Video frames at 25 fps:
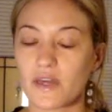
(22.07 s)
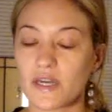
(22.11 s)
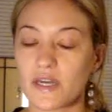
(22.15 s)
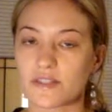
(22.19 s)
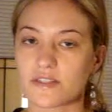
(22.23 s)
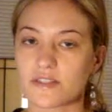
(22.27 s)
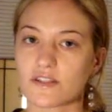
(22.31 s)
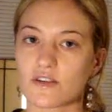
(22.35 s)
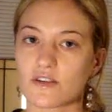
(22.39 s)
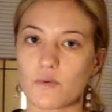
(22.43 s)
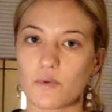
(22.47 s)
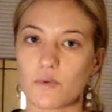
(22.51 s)

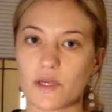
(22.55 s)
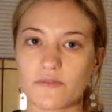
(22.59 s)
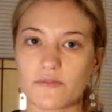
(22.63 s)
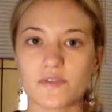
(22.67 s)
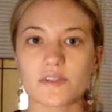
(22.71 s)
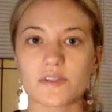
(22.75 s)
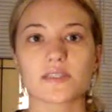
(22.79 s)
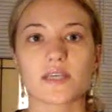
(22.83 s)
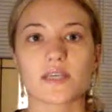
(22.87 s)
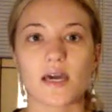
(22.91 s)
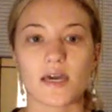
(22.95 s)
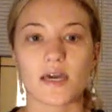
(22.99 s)
and so we have
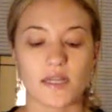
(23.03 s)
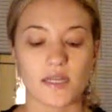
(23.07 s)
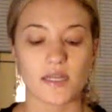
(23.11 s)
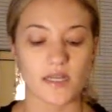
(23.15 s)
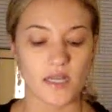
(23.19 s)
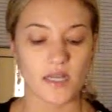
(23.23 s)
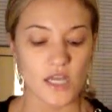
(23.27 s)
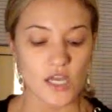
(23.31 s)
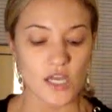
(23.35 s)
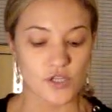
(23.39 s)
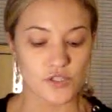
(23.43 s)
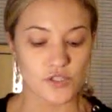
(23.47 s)

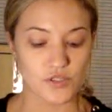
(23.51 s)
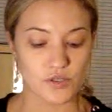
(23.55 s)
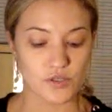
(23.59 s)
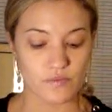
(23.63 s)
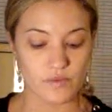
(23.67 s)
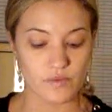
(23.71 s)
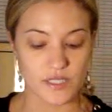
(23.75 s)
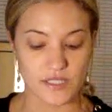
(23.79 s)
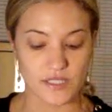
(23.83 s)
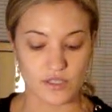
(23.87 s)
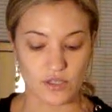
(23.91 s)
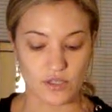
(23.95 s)
decided to
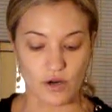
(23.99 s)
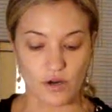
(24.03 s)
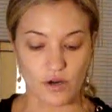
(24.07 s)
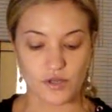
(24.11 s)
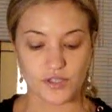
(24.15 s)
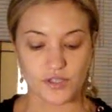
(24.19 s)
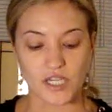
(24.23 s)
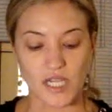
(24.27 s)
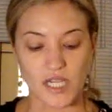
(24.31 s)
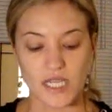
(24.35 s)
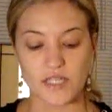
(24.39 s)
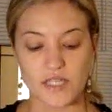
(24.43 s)

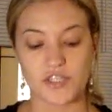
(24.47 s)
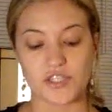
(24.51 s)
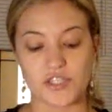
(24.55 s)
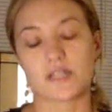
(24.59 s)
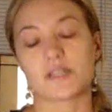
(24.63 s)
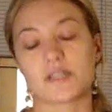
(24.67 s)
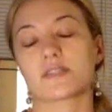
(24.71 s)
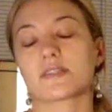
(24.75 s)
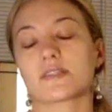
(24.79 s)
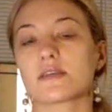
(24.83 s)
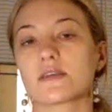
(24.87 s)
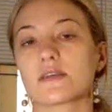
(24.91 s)
research
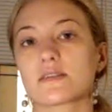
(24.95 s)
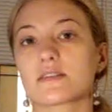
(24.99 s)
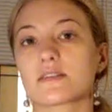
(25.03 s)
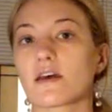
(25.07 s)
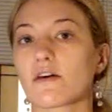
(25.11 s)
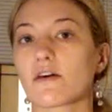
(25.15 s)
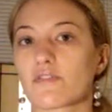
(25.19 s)
agenesis